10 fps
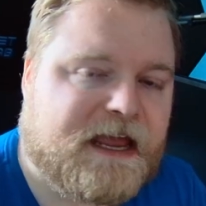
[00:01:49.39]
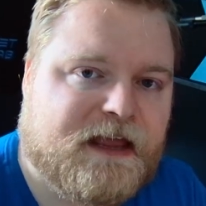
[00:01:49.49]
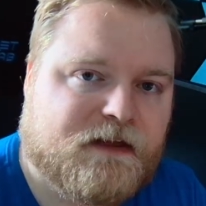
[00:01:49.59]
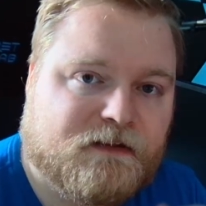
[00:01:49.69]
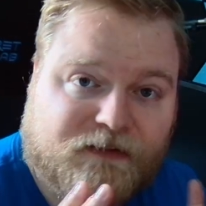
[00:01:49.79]

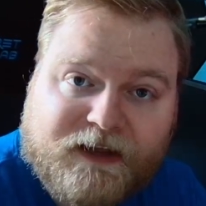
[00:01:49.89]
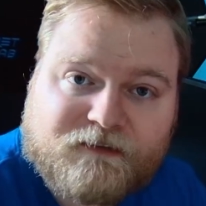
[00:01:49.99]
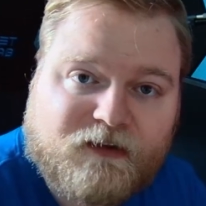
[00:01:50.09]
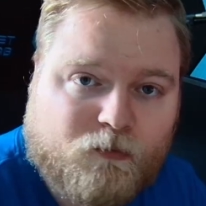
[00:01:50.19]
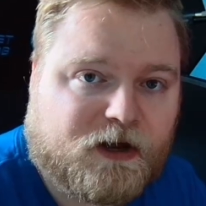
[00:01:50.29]
a
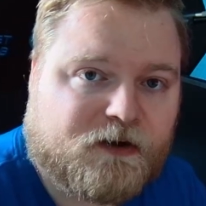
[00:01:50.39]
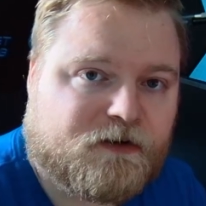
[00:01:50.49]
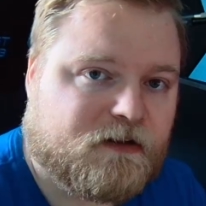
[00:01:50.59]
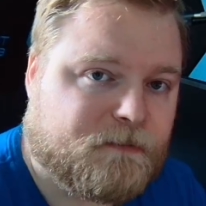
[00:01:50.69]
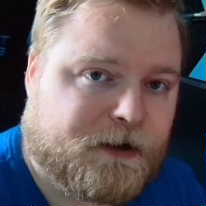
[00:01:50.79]
less than
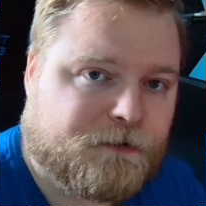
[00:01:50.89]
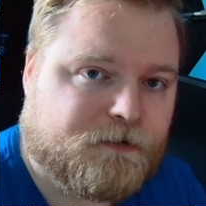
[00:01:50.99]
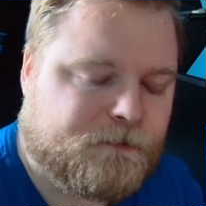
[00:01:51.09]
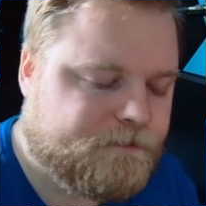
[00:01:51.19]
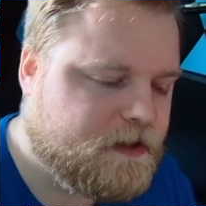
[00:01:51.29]
$100
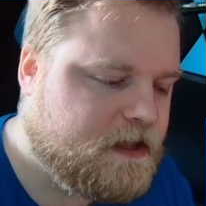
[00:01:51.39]
microphone.